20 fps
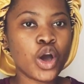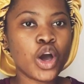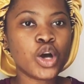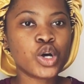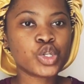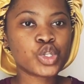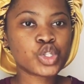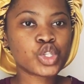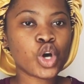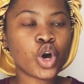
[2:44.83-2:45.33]

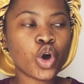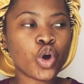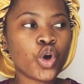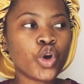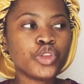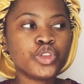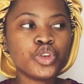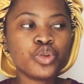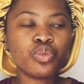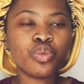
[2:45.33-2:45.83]
So
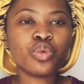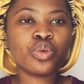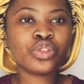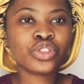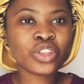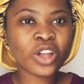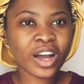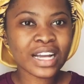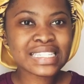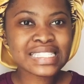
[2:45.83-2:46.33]
you will
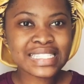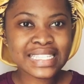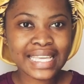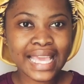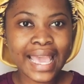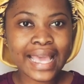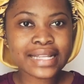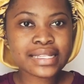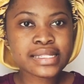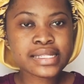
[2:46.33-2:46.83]
not
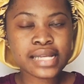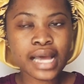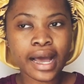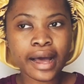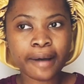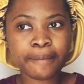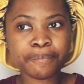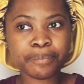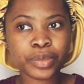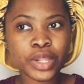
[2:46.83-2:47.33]
get
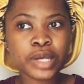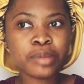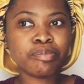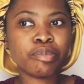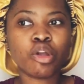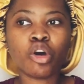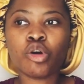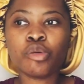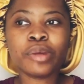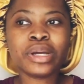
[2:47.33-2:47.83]

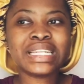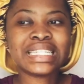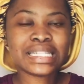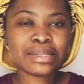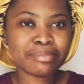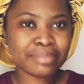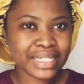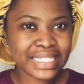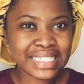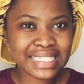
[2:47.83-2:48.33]
employment
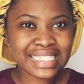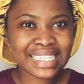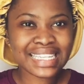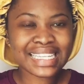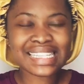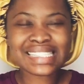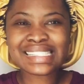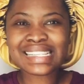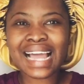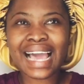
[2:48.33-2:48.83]
immediately.
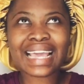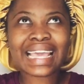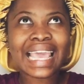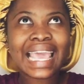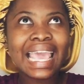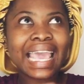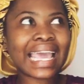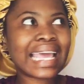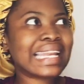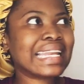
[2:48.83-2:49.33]
It's like
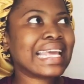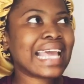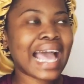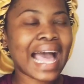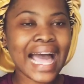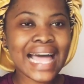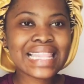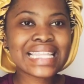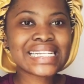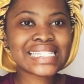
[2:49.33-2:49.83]
any
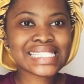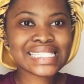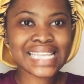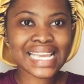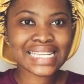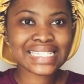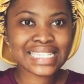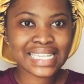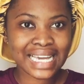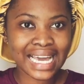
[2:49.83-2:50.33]
other
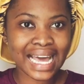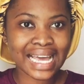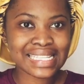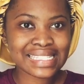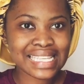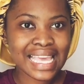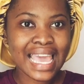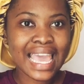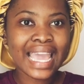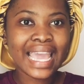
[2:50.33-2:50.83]
sector, guys.
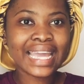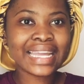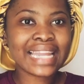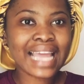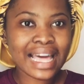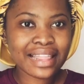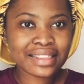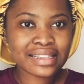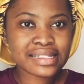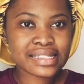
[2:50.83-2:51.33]
Any
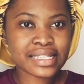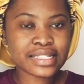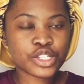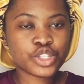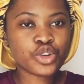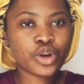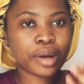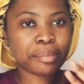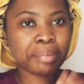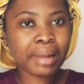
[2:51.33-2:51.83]
other sector, you
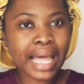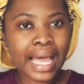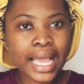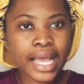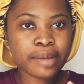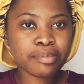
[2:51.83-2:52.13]
apply.